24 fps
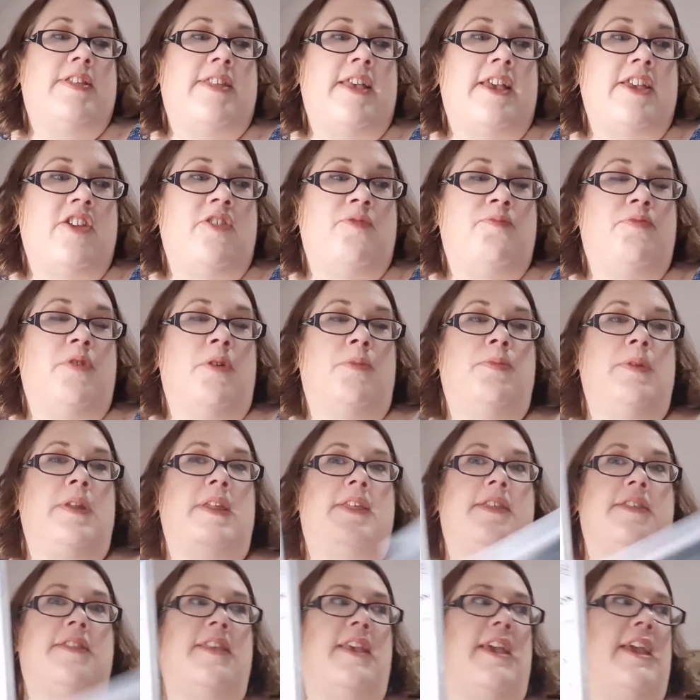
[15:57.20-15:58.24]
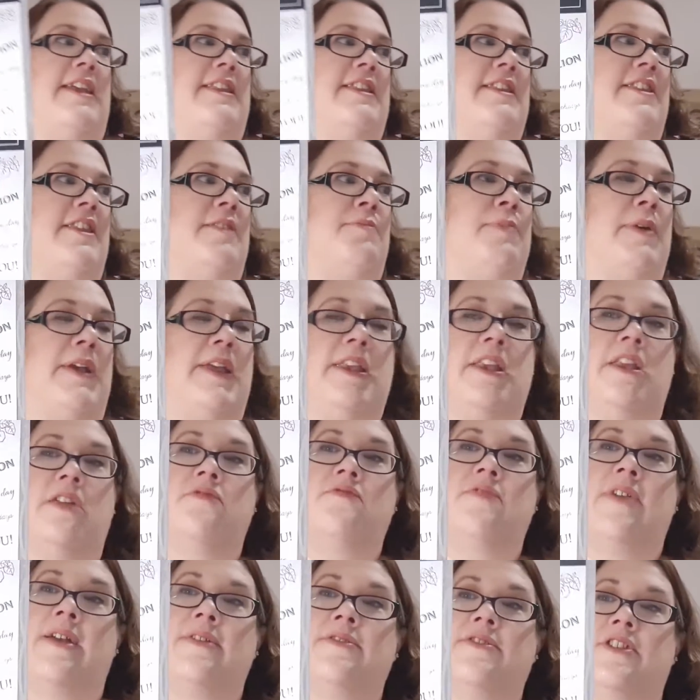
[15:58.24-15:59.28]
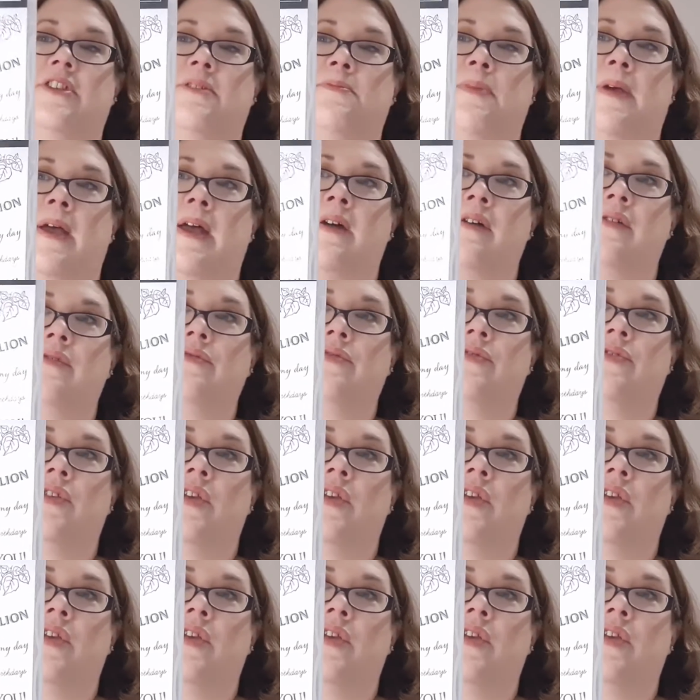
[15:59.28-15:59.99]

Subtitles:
set you've probably seen. This has been around and about.